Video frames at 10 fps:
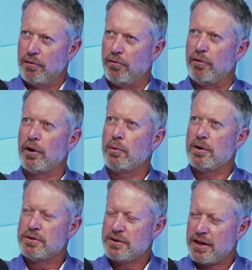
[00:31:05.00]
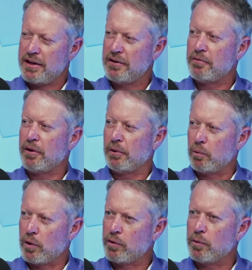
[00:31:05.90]
very well stated and
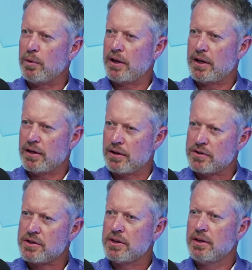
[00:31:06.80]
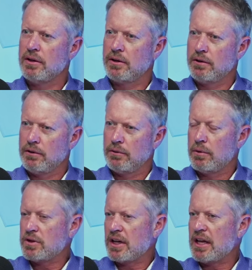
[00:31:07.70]
worth repeating. Is
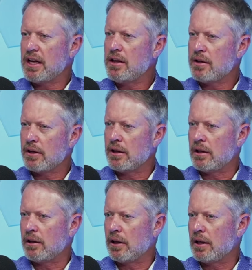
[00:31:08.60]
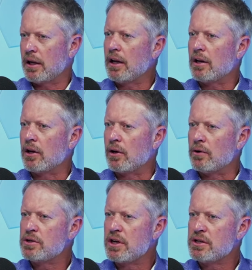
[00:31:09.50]
what's like anything, like in any
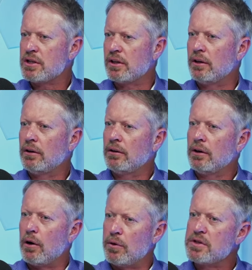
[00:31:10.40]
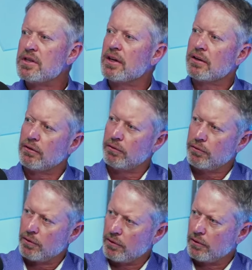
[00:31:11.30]
negotiation, always think
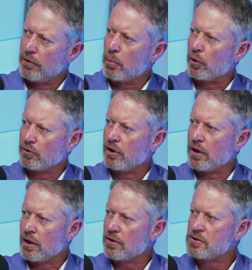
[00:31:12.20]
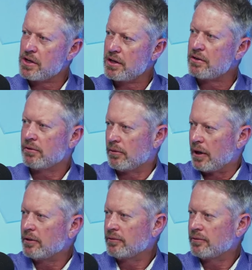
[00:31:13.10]
of the person in the other seat, right?